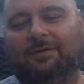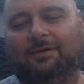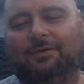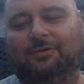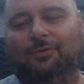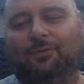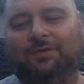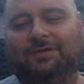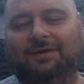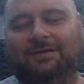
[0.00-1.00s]
You know,
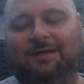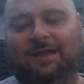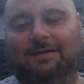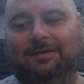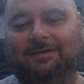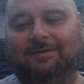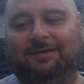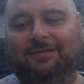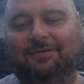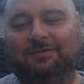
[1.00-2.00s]
whiskey in Gaelic,
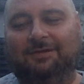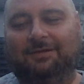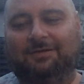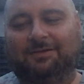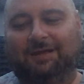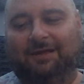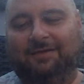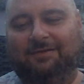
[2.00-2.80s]
it's like